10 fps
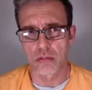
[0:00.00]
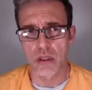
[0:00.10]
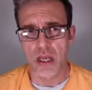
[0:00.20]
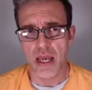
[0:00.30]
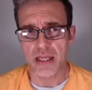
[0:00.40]

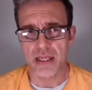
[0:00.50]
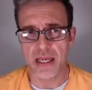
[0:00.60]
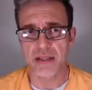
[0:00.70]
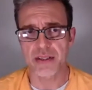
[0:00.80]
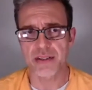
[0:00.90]

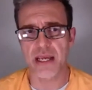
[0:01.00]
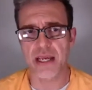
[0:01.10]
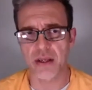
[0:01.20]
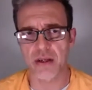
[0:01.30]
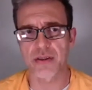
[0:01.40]
And just that
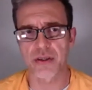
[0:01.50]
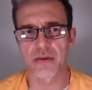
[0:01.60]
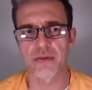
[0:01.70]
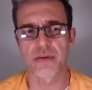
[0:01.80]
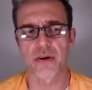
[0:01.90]

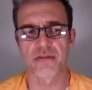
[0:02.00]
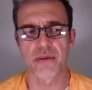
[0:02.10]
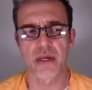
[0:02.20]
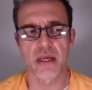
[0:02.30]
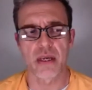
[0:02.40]
notion
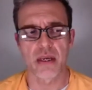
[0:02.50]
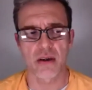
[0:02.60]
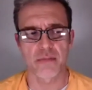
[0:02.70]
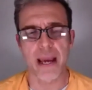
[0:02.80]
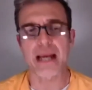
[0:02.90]

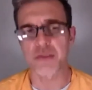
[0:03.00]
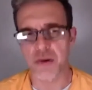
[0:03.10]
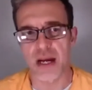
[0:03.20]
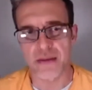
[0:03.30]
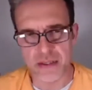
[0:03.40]
of
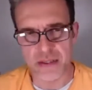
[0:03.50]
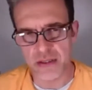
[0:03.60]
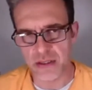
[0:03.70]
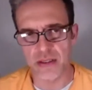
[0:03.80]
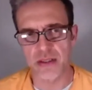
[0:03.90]
backdraft,
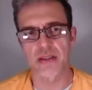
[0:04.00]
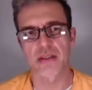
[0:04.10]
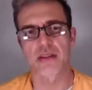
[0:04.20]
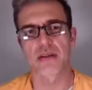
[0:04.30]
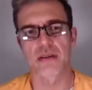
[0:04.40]
isn't it?
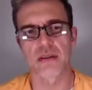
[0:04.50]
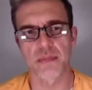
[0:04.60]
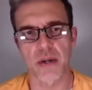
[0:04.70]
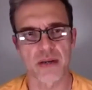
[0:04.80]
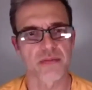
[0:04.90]
The
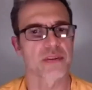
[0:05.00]
mindful